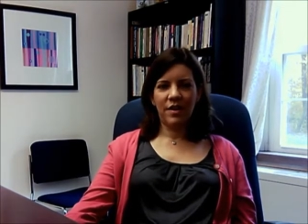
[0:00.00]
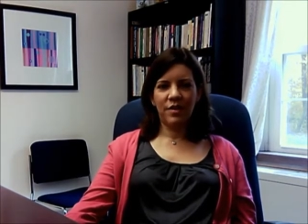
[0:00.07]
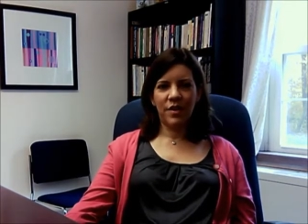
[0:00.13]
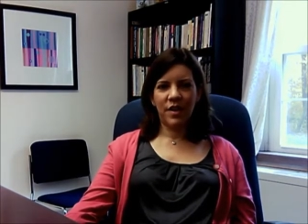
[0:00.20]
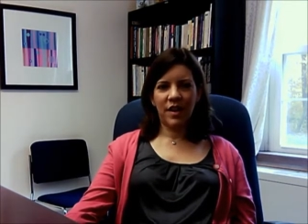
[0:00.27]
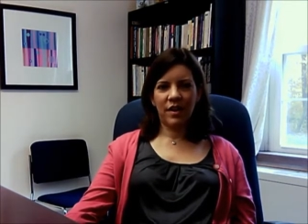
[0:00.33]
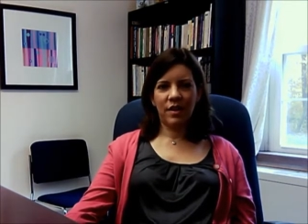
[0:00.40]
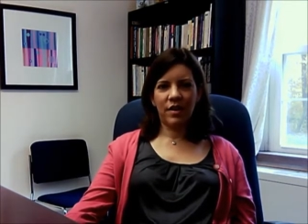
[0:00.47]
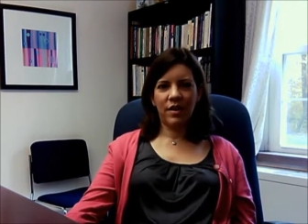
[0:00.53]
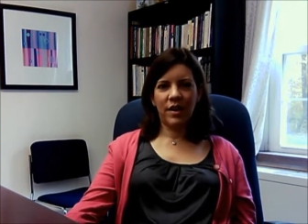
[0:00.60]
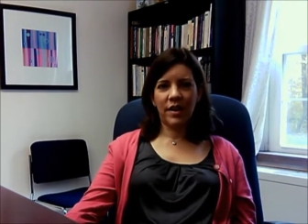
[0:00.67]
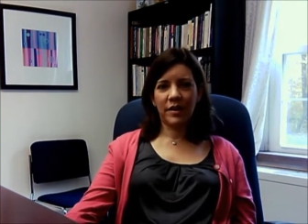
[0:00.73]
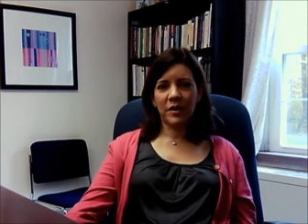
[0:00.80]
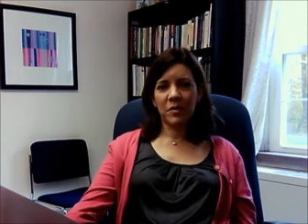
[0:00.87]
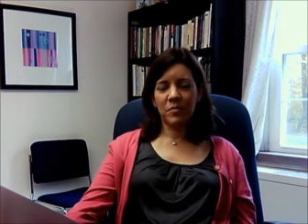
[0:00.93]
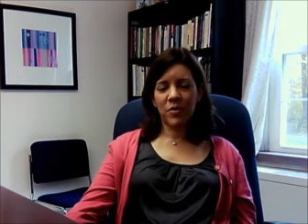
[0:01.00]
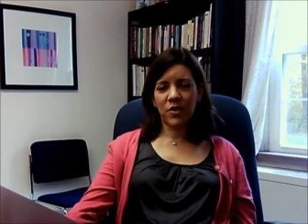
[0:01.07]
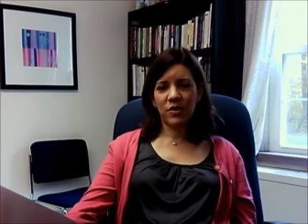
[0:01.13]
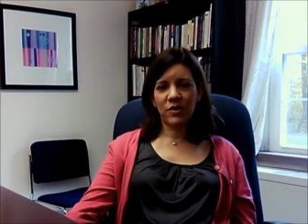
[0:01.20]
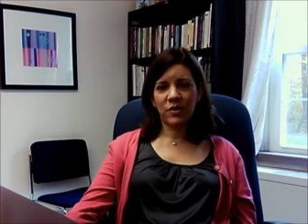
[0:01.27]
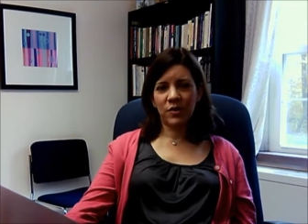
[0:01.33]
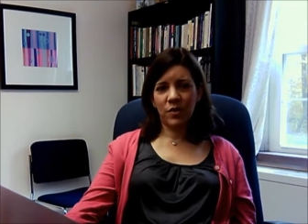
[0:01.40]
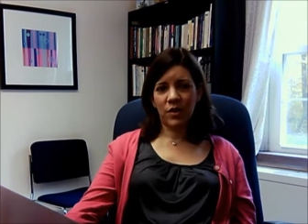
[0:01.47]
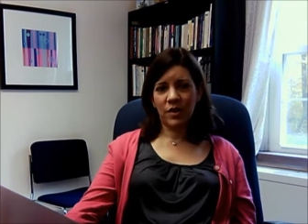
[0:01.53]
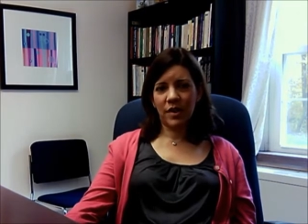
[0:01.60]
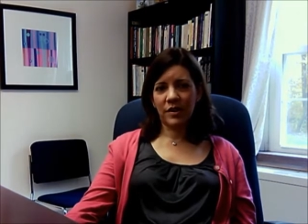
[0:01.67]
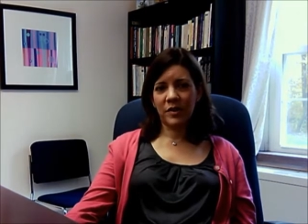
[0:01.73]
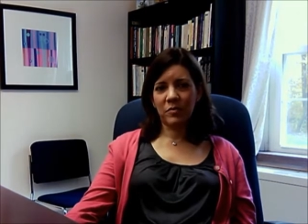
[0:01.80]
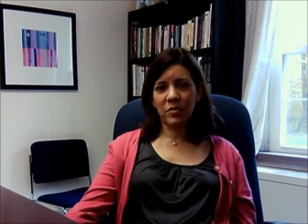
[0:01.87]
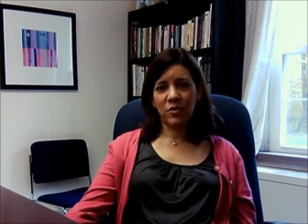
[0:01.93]
they are experts or
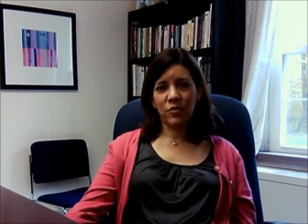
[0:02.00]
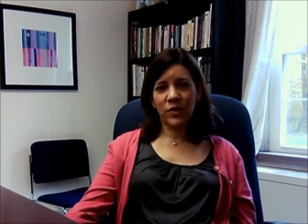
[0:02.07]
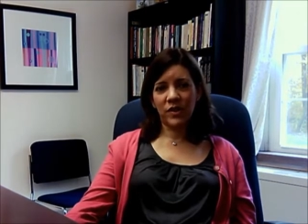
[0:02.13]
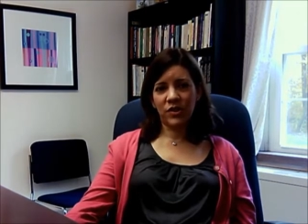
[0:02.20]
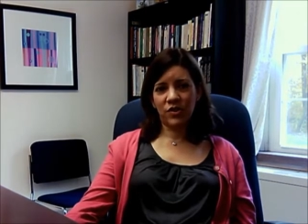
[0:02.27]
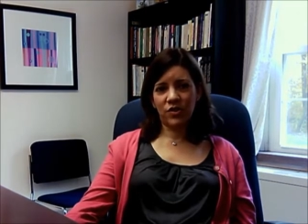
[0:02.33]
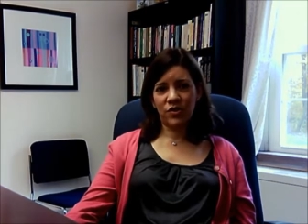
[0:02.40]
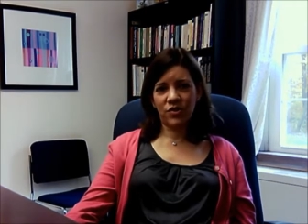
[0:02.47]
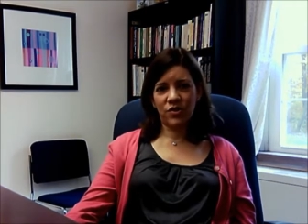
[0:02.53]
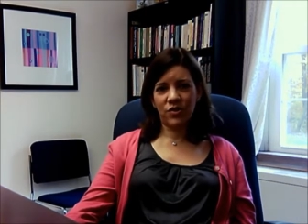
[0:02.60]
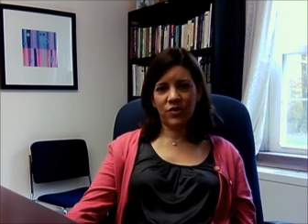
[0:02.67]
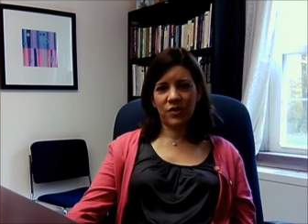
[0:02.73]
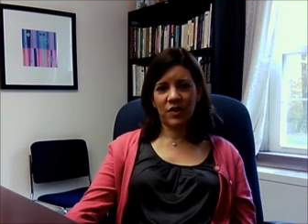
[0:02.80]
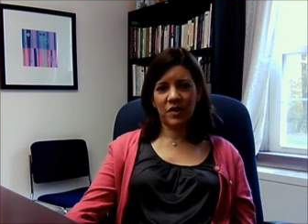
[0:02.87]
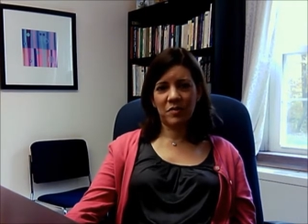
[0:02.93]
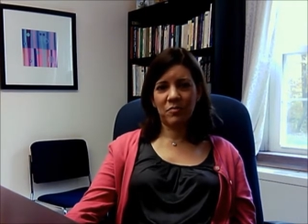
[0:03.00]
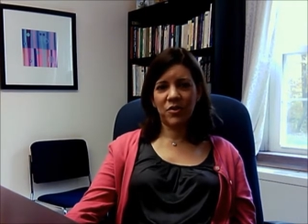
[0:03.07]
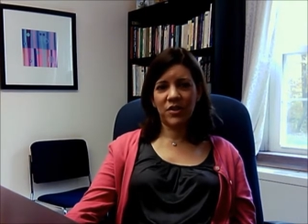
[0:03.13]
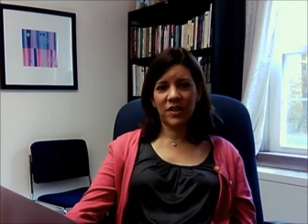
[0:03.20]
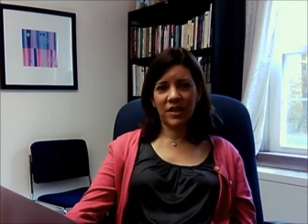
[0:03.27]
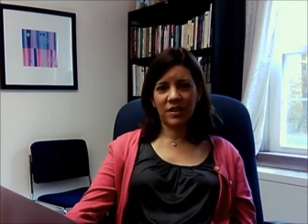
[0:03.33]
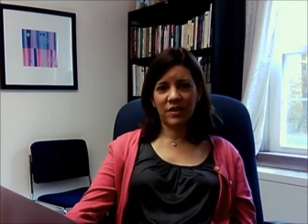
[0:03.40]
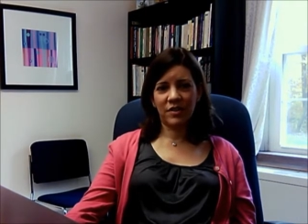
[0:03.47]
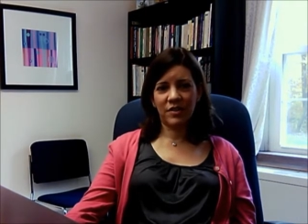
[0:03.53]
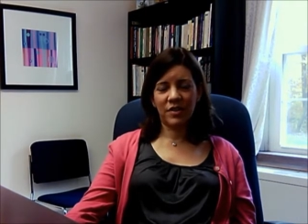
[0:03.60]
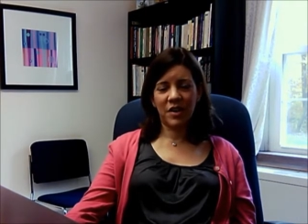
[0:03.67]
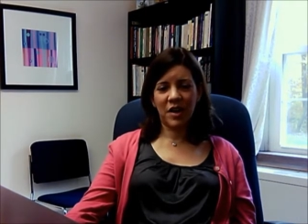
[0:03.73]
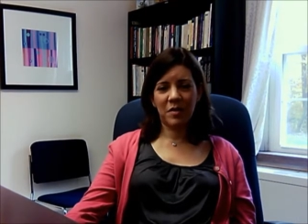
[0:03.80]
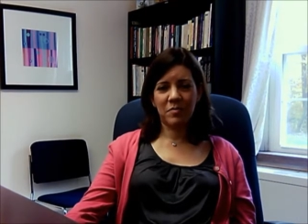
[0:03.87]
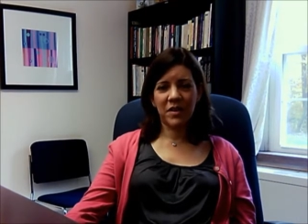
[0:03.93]
expert researchers on a particular
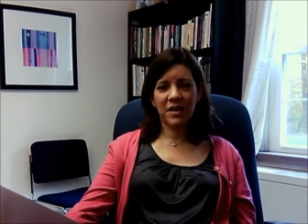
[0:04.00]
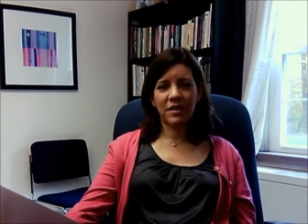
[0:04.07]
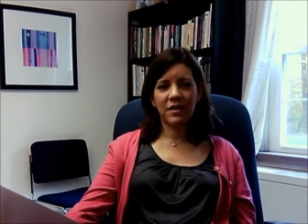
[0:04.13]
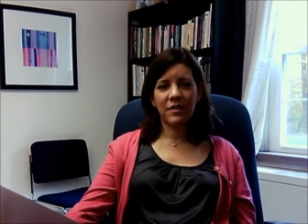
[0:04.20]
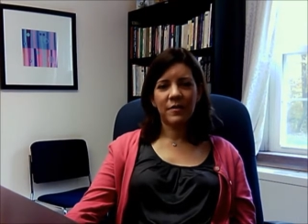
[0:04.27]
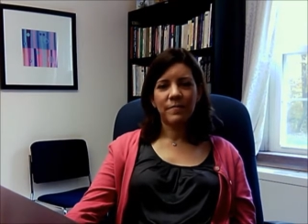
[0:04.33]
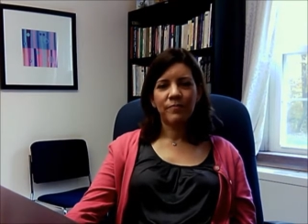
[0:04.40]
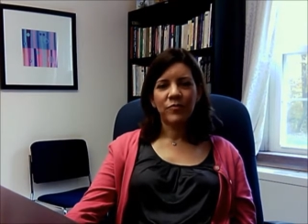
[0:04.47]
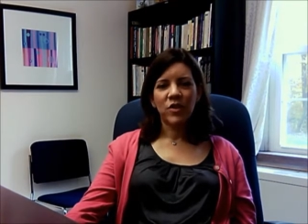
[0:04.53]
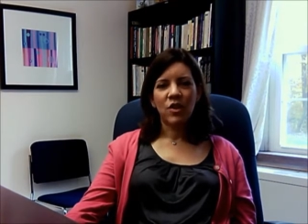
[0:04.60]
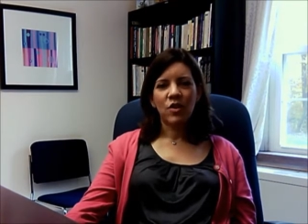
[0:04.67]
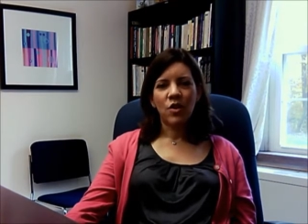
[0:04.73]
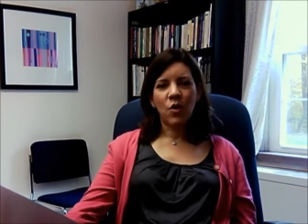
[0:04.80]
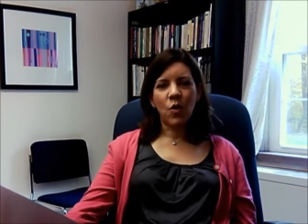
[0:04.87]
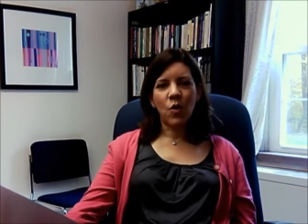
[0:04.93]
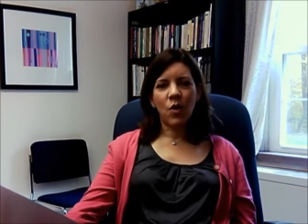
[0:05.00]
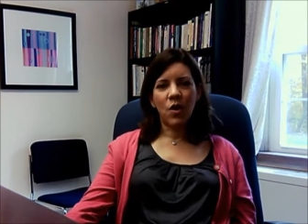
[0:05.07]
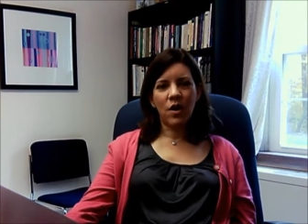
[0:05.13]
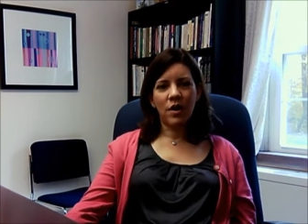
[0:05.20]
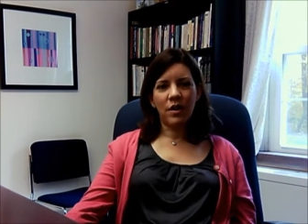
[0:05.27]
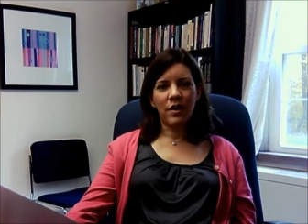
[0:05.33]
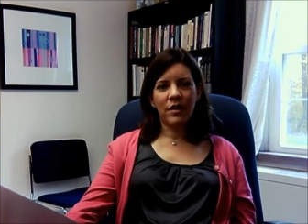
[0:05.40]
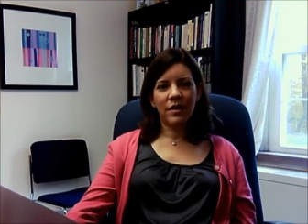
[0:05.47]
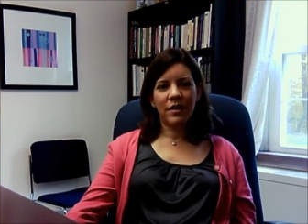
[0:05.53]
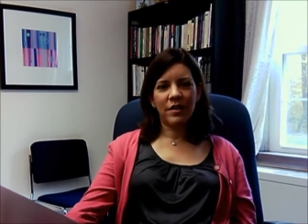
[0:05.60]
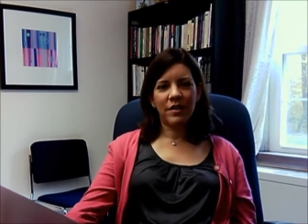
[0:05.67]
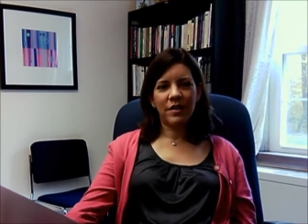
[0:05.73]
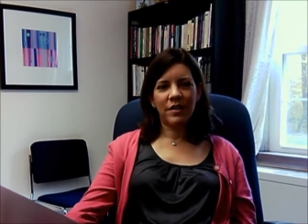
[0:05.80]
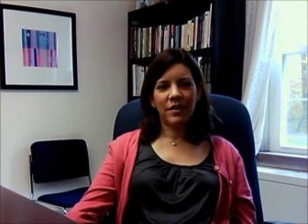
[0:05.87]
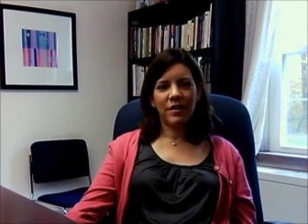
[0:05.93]
topic, or
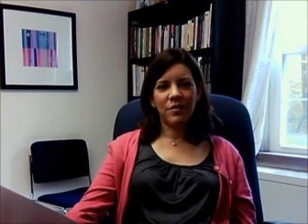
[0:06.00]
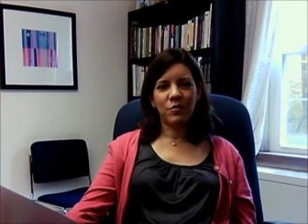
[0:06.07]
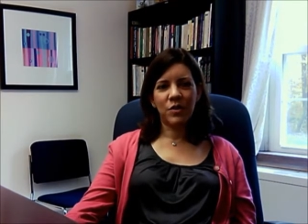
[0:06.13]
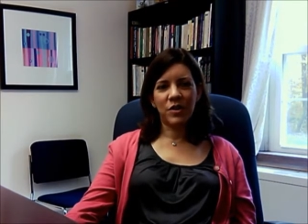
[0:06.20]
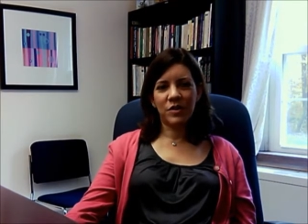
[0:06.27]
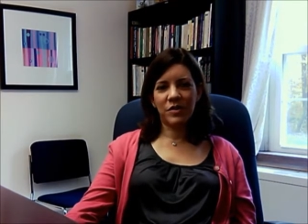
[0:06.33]
one